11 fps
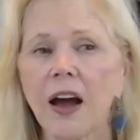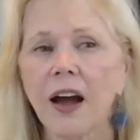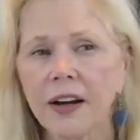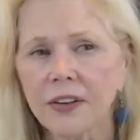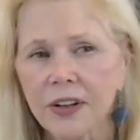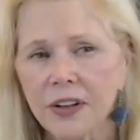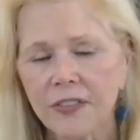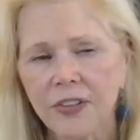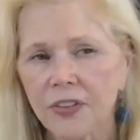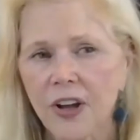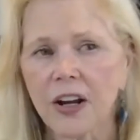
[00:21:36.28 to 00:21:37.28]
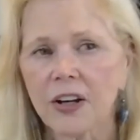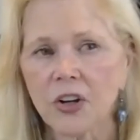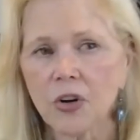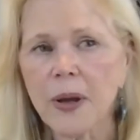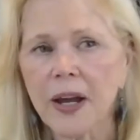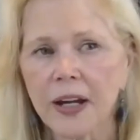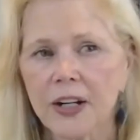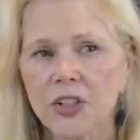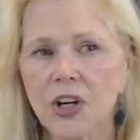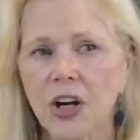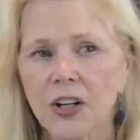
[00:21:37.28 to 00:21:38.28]
I don't care if they're not. Go back and
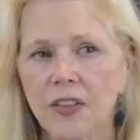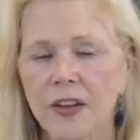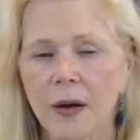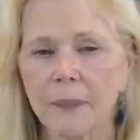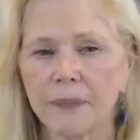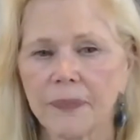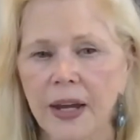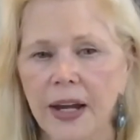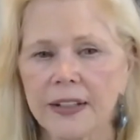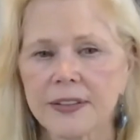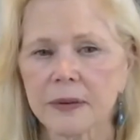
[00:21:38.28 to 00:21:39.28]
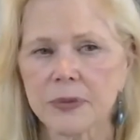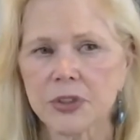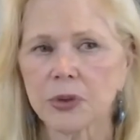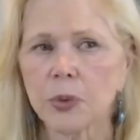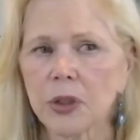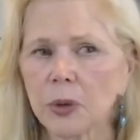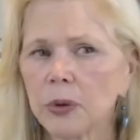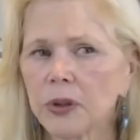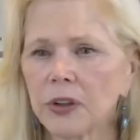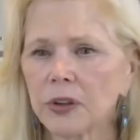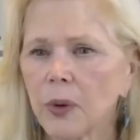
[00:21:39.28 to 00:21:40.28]
talk to them. Ask them, so where
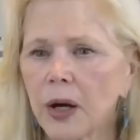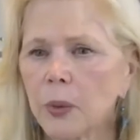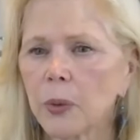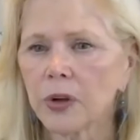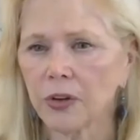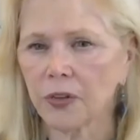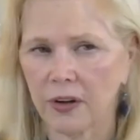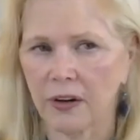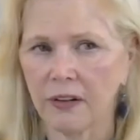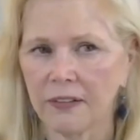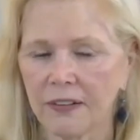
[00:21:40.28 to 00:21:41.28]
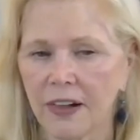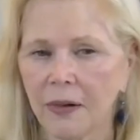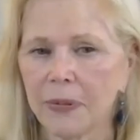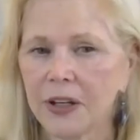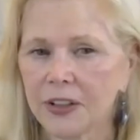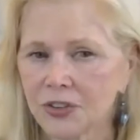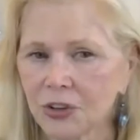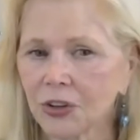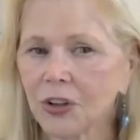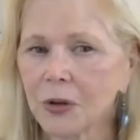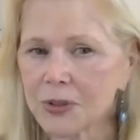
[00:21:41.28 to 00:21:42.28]
were you? Why weren't you there? Because you're
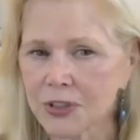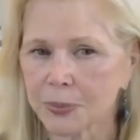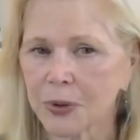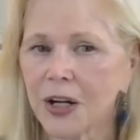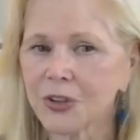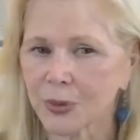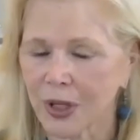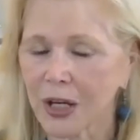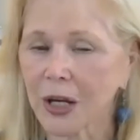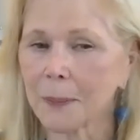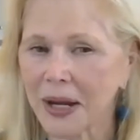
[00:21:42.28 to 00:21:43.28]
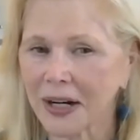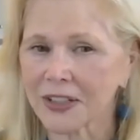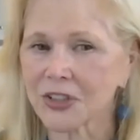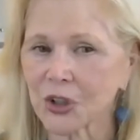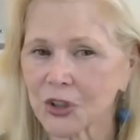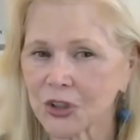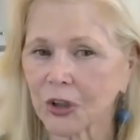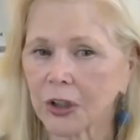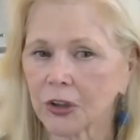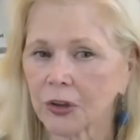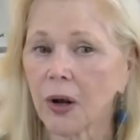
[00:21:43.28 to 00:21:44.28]
going to be surprised when they come back and start
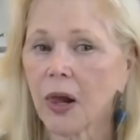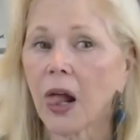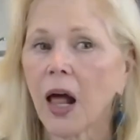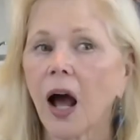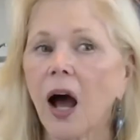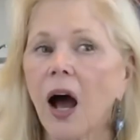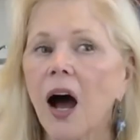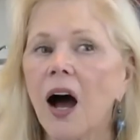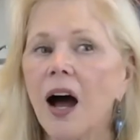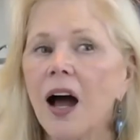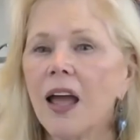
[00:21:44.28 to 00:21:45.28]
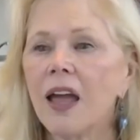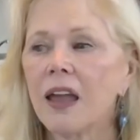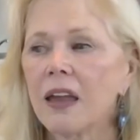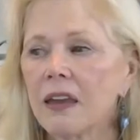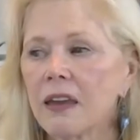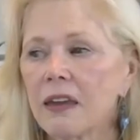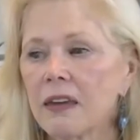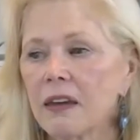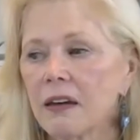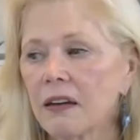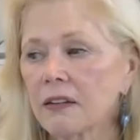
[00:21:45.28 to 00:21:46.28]
telling you, I
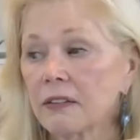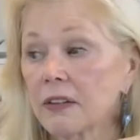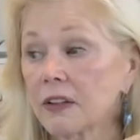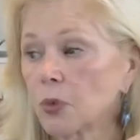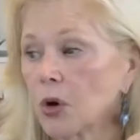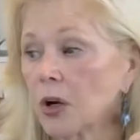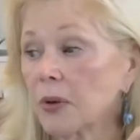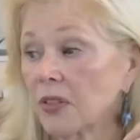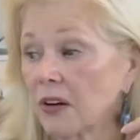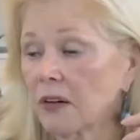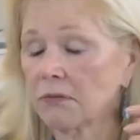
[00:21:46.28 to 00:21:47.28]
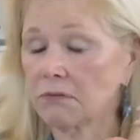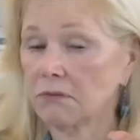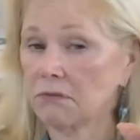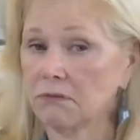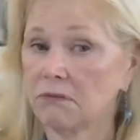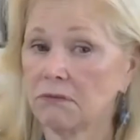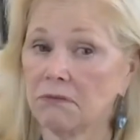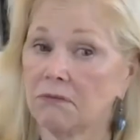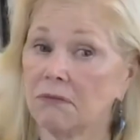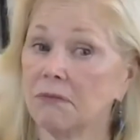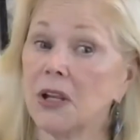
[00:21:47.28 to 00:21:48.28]
uh, didn't want to be there
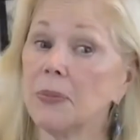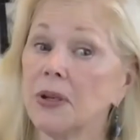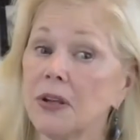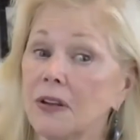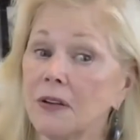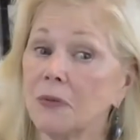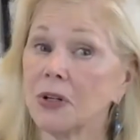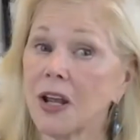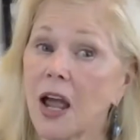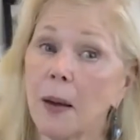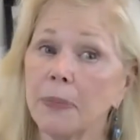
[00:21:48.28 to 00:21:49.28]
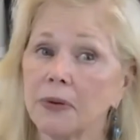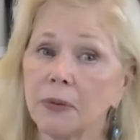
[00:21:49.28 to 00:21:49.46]
maybe what happened?